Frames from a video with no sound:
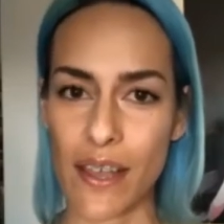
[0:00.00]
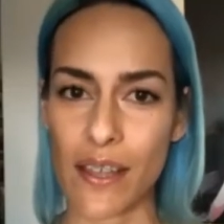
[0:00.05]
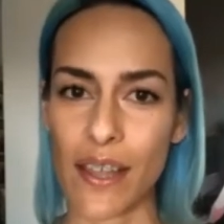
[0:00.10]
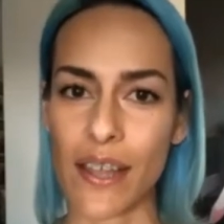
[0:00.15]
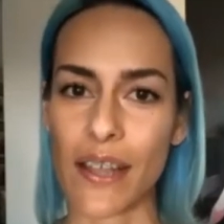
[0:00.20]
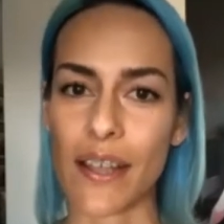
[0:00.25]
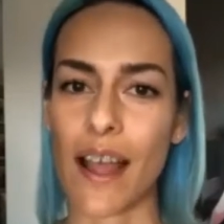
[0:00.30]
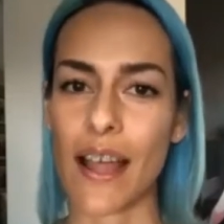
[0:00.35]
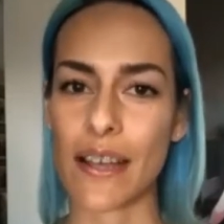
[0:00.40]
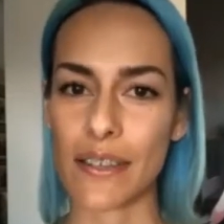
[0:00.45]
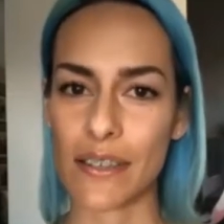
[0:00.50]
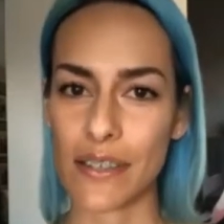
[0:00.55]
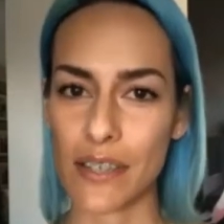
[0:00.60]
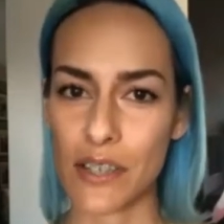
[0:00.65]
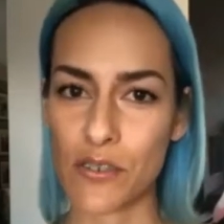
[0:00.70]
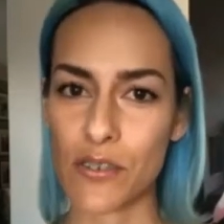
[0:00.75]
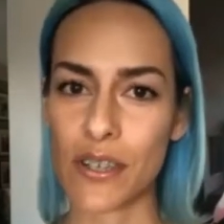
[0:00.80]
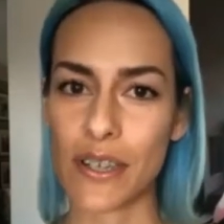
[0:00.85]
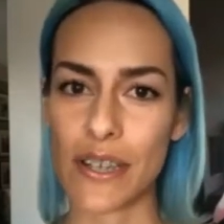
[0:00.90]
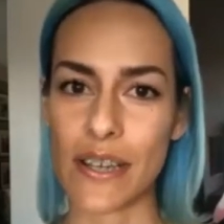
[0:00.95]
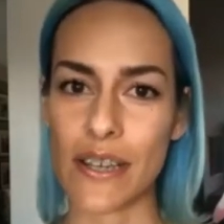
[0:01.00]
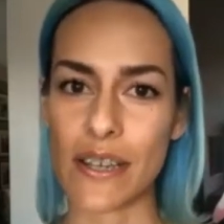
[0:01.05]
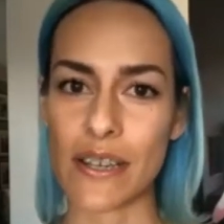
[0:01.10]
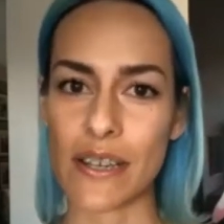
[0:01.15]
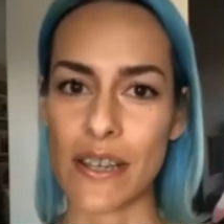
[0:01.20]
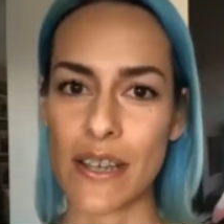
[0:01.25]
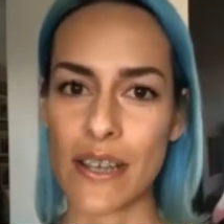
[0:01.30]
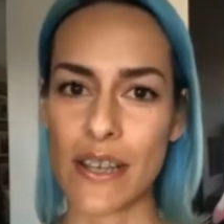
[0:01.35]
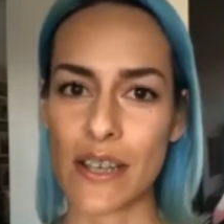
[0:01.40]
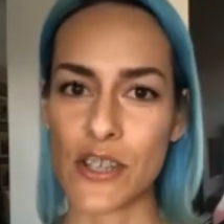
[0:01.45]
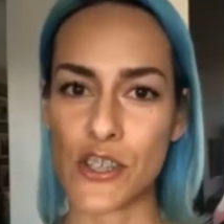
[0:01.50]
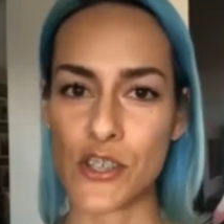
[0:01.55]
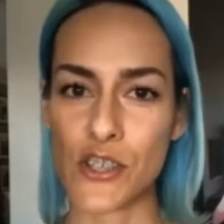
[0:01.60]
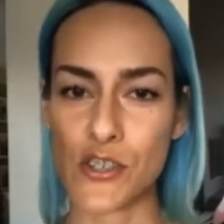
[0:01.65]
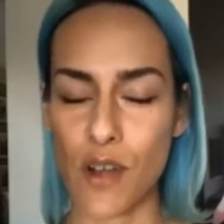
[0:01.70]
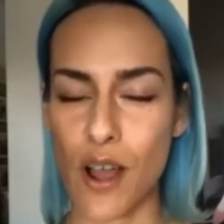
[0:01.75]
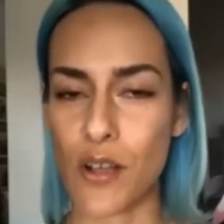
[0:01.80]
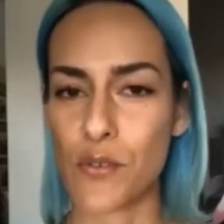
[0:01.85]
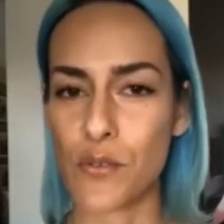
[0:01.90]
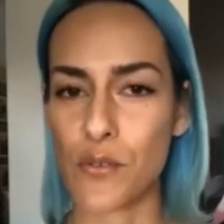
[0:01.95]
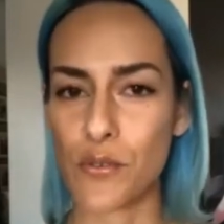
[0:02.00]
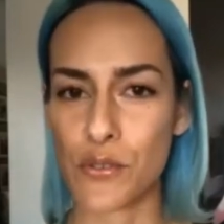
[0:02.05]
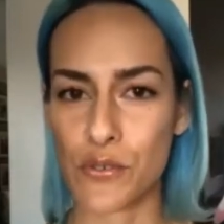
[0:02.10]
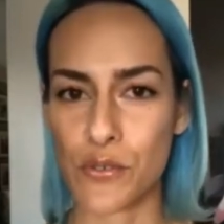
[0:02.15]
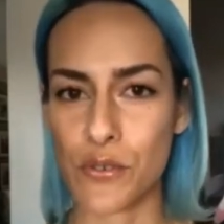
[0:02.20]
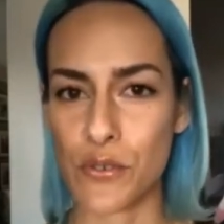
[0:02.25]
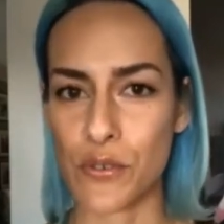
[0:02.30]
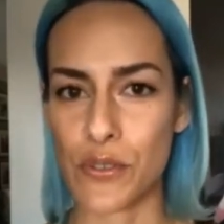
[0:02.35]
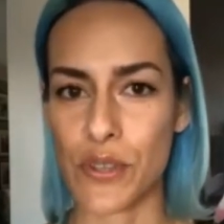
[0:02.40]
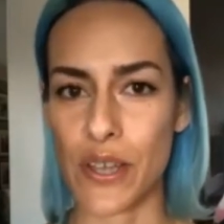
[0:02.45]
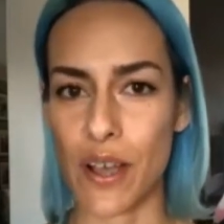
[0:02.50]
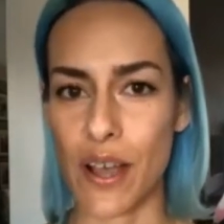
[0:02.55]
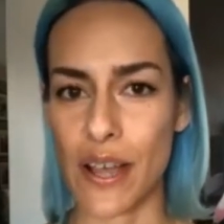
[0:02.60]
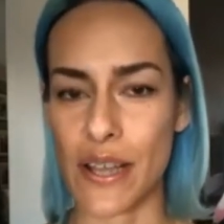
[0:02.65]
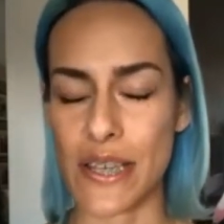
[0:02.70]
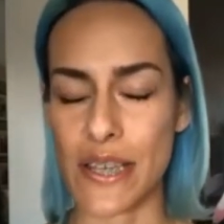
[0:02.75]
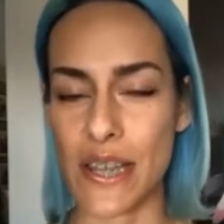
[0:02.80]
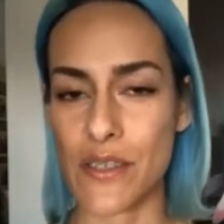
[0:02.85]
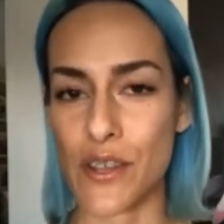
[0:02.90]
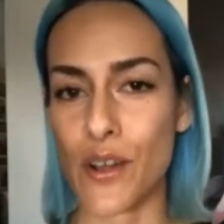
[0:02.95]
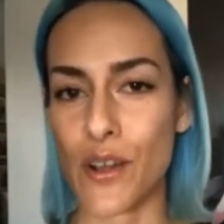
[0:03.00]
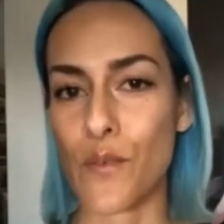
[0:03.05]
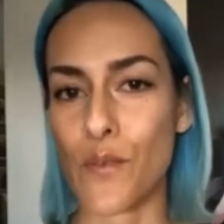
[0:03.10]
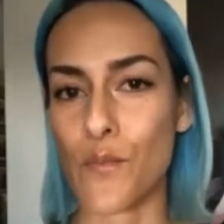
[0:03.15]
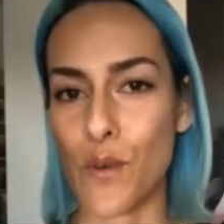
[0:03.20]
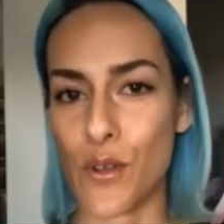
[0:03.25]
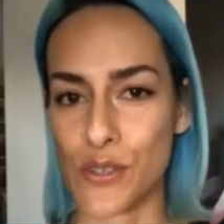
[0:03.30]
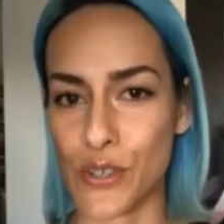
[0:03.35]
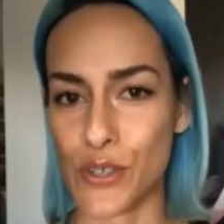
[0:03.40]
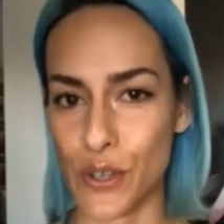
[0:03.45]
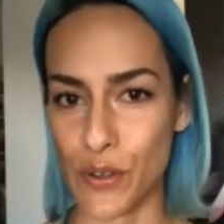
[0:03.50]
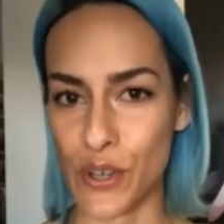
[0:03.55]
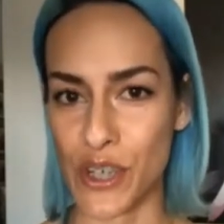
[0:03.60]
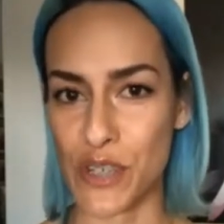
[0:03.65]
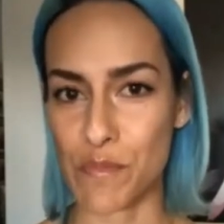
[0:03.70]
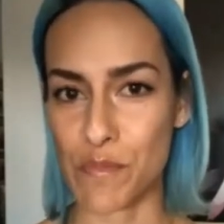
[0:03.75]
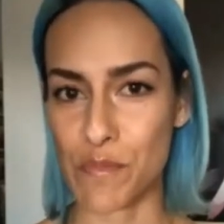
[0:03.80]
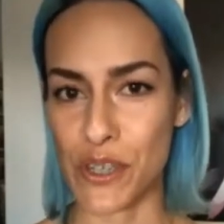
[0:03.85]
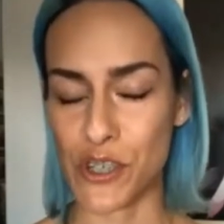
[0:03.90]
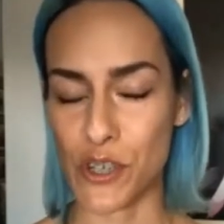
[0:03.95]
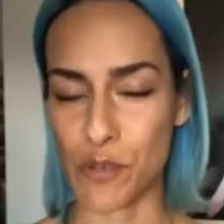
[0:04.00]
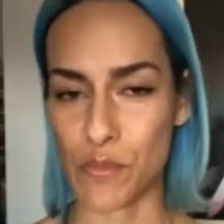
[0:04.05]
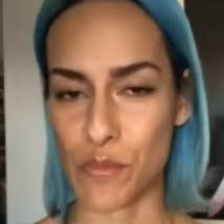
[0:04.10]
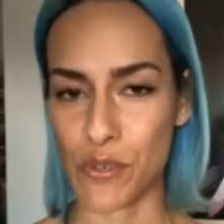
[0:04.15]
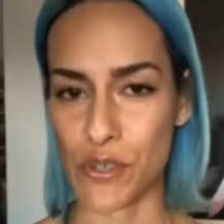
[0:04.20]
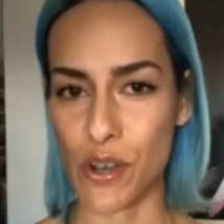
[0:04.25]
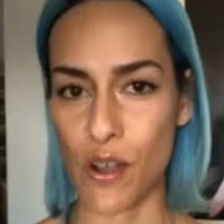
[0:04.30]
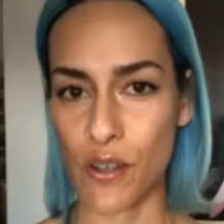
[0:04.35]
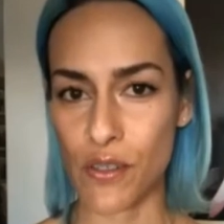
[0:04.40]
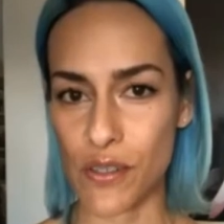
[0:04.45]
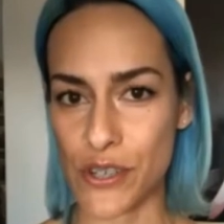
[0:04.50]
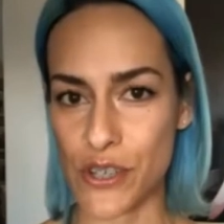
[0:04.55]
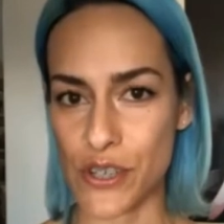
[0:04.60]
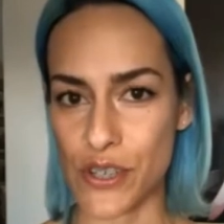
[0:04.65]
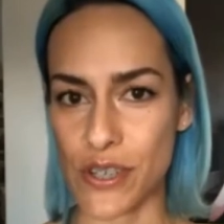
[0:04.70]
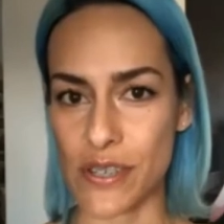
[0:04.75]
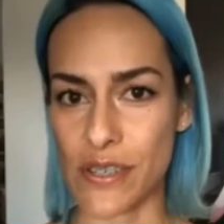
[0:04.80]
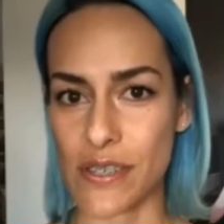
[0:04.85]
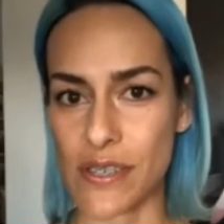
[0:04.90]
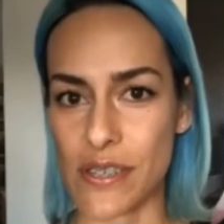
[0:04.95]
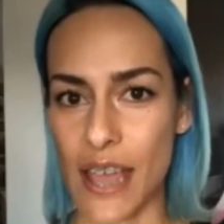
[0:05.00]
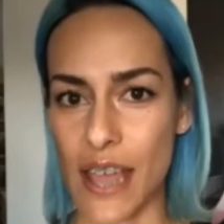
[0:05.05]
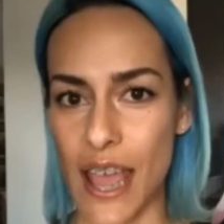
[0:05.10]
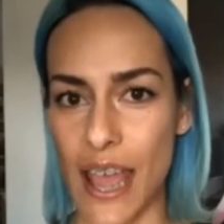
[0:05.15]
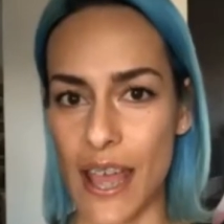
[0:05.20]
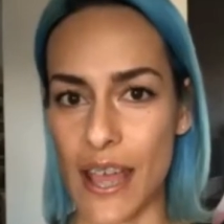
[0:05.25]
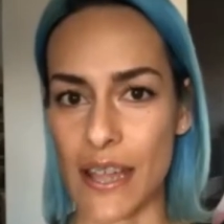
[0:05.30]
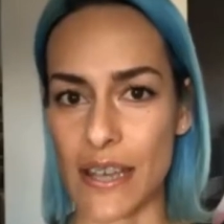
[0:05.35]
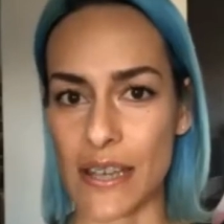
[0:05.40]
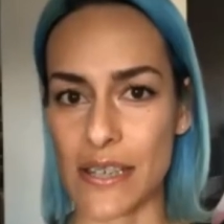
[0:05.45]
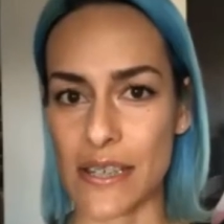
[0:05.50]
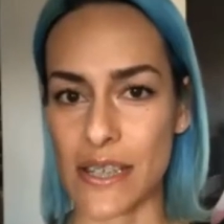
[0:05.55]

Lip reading: Like, I literally struggled through the idea that I wasn't going to be a dermatologist, and